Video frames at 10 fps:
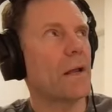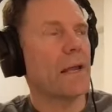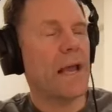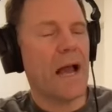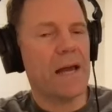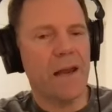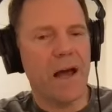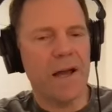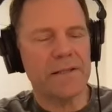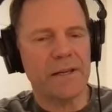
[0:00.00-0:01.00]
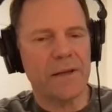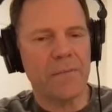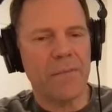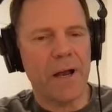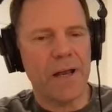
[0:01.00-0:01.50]

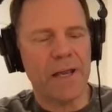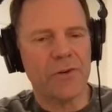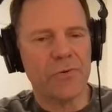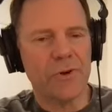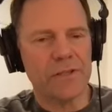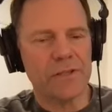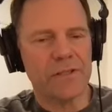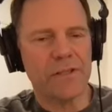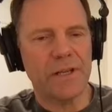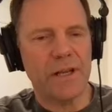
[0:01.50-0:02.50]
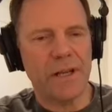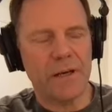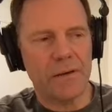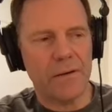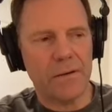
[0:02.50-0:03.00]
catalyzing my interest
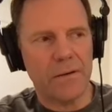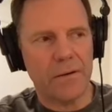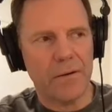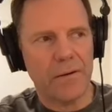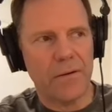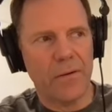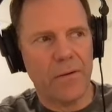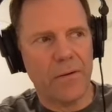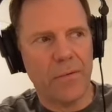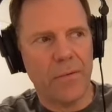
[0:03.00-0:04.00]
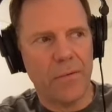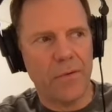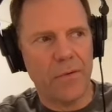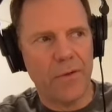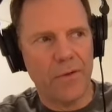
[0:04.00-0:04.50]
in
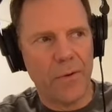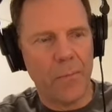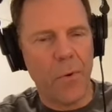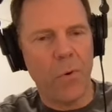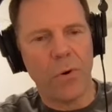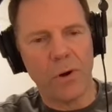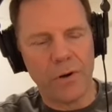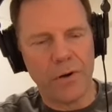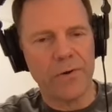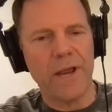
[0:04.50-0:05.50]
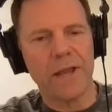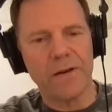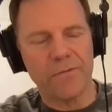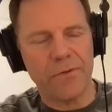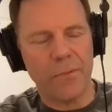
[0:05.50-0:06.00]
the more
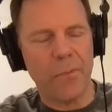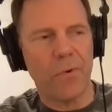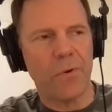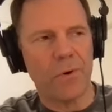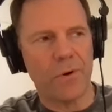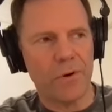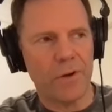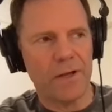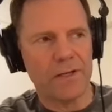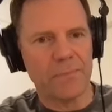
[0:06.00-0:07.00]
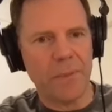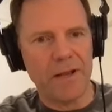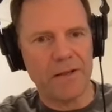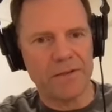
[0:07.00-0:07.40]
creative, the more expansive